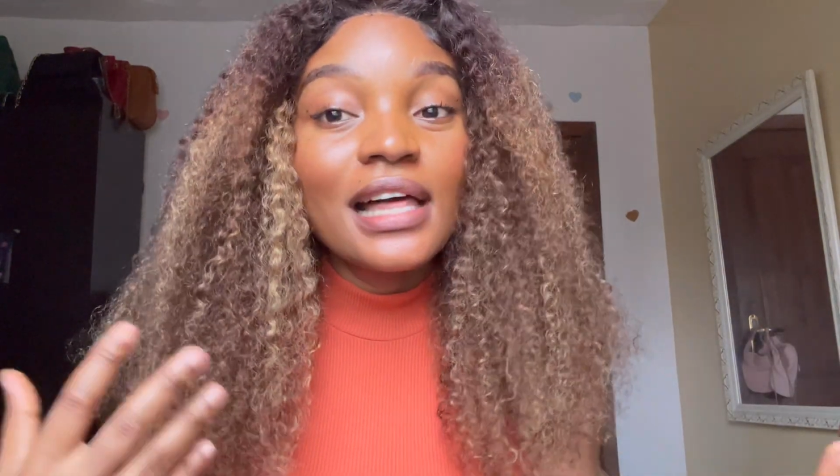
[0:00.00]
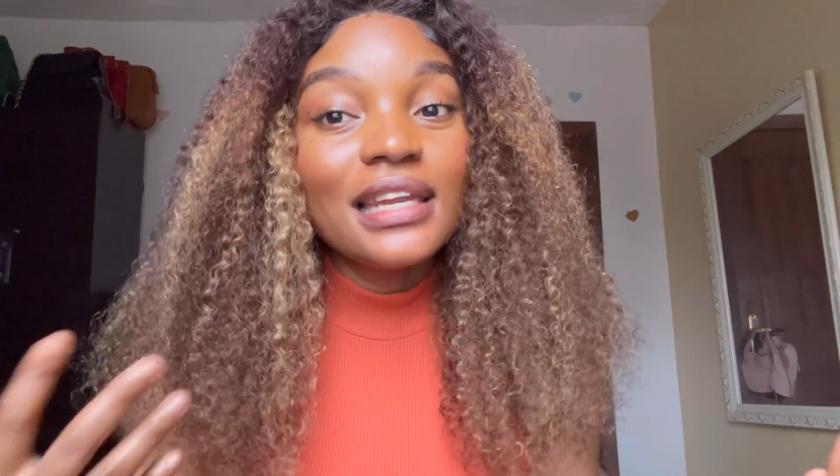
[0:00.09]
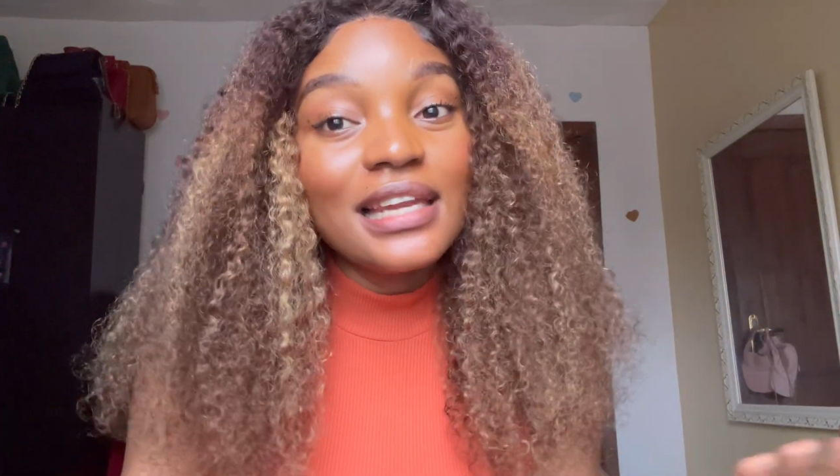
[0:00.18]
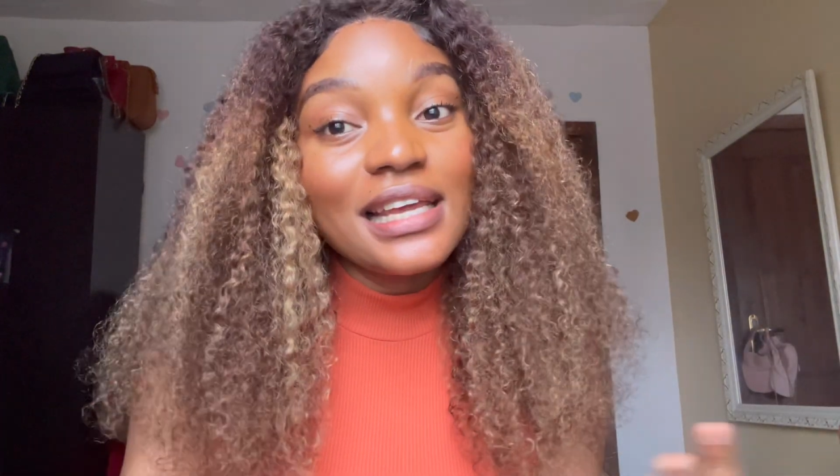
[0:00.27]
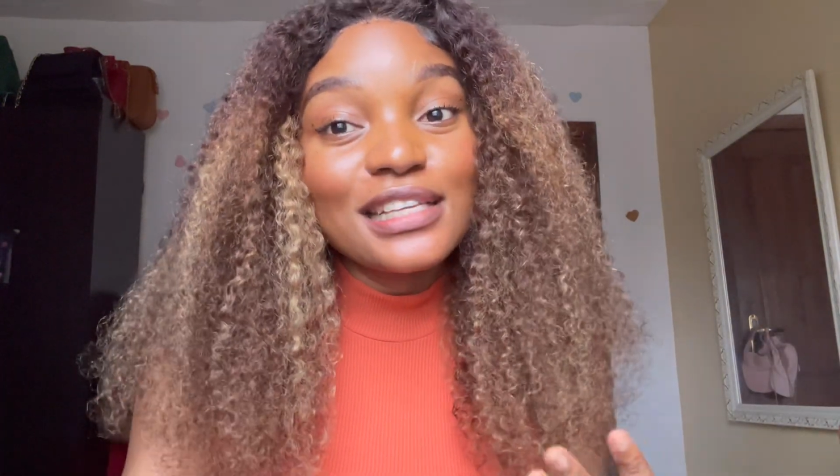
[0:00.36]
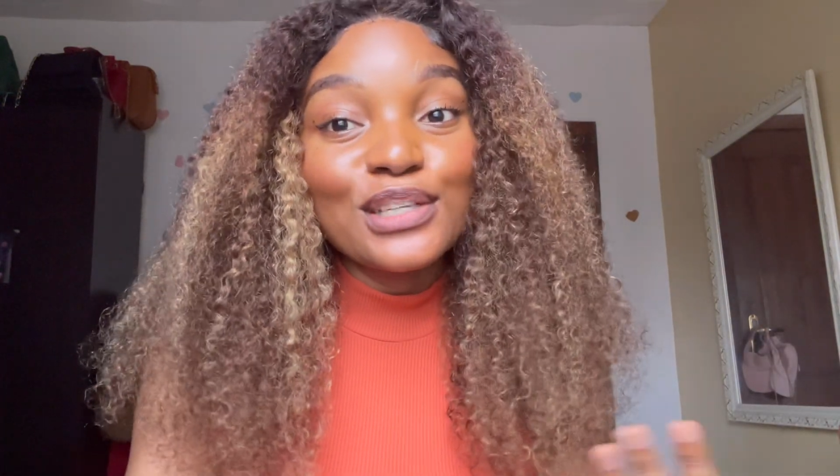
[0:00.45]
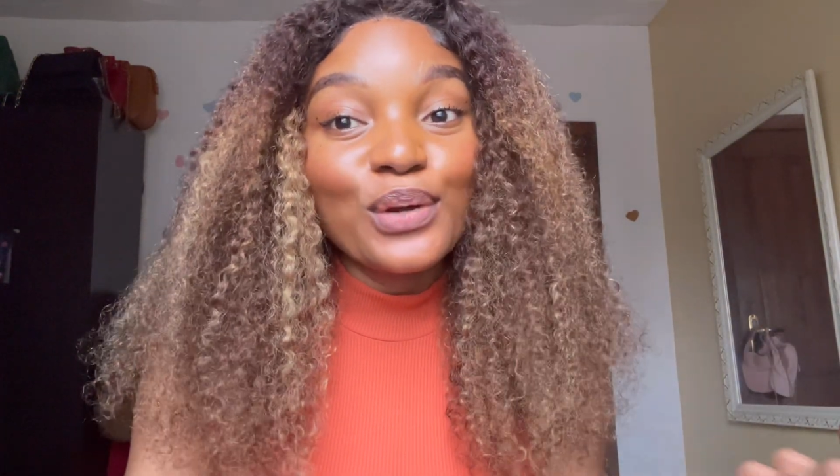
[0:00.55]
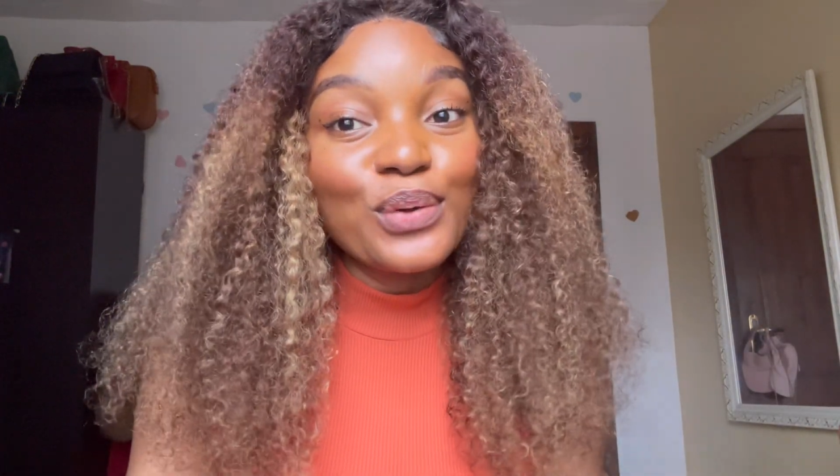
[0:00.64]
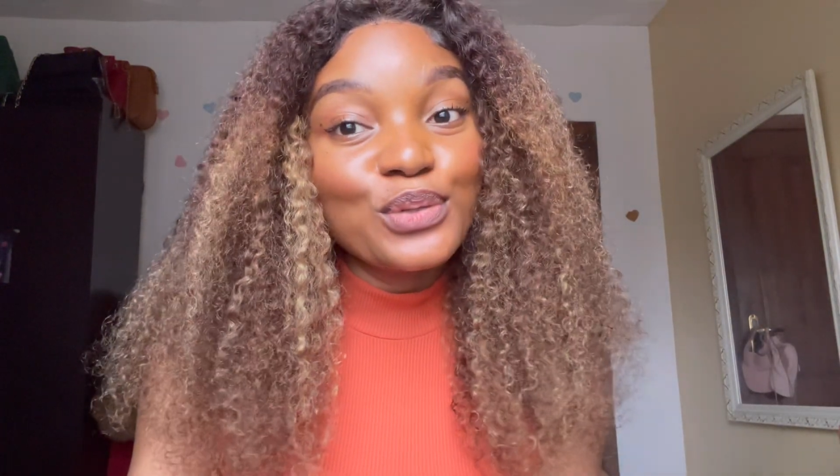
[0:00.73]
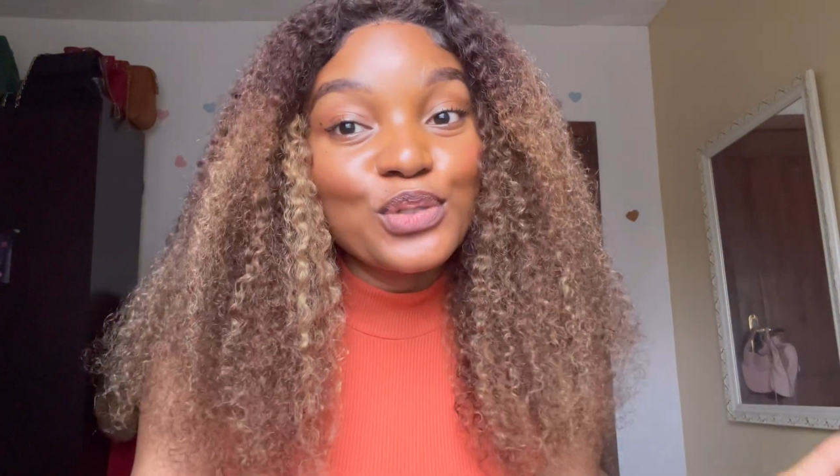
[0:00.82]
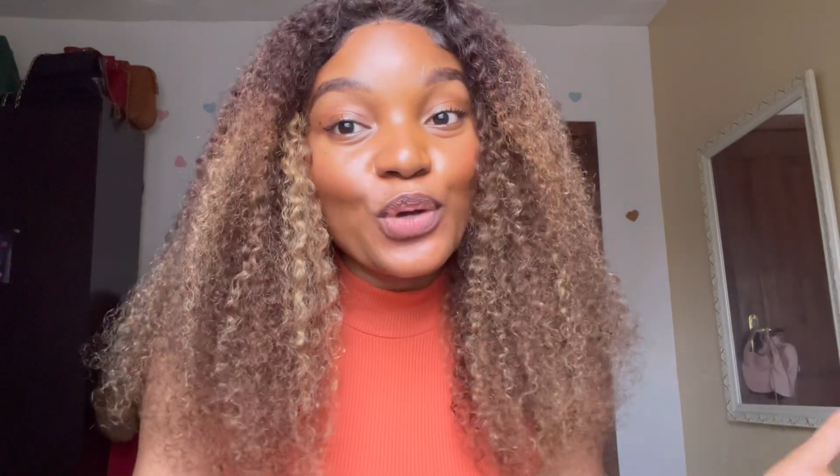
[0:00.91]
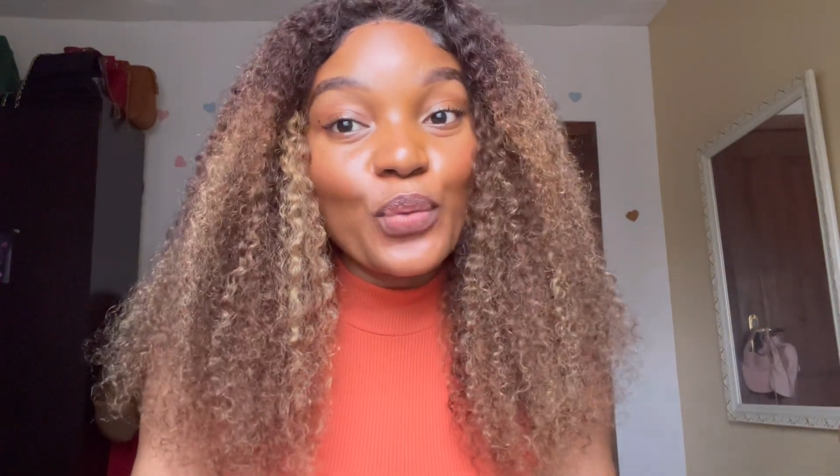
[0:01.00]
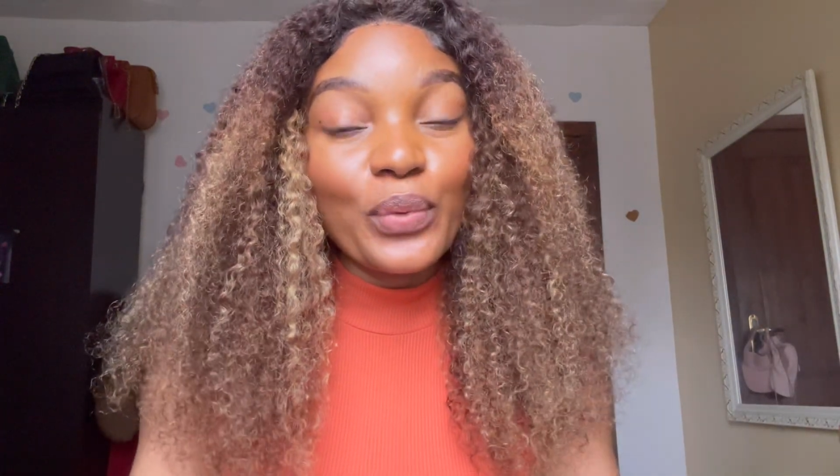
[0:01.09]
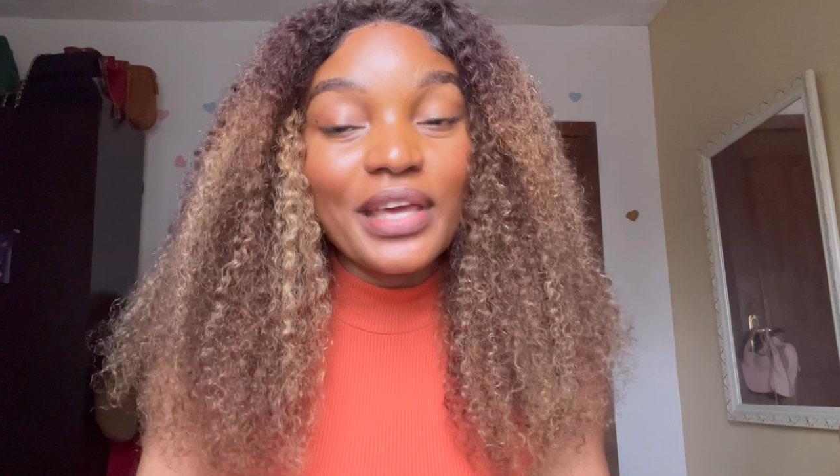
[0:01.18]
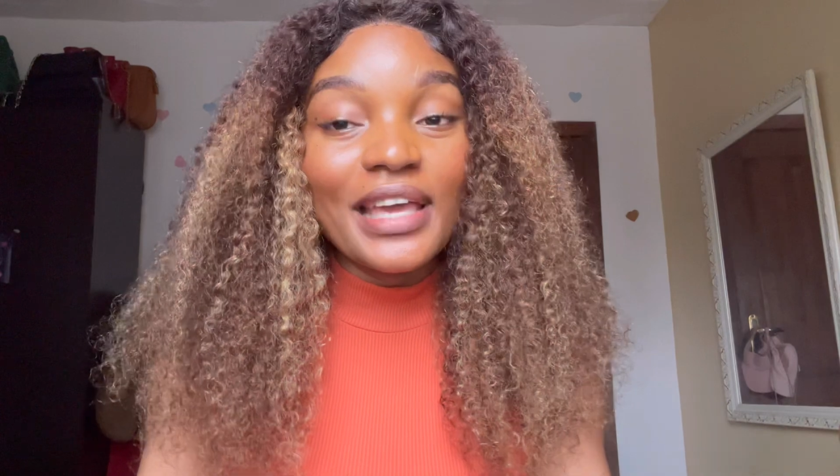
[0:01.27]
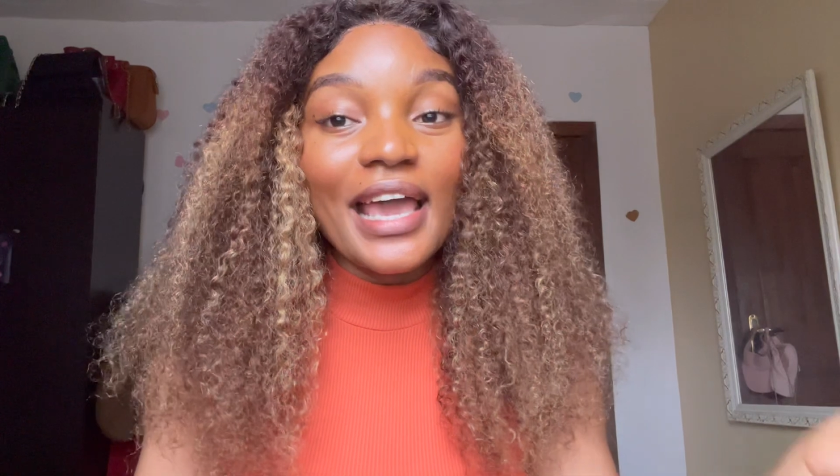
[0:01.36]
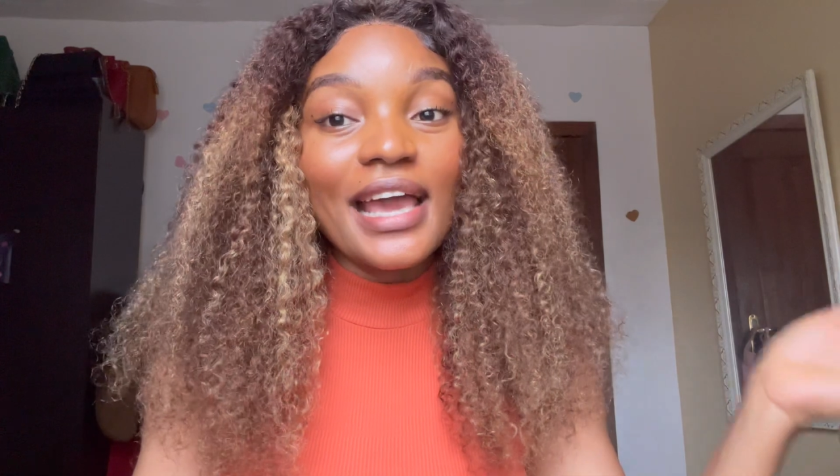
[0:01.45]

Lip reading: lace closure wig,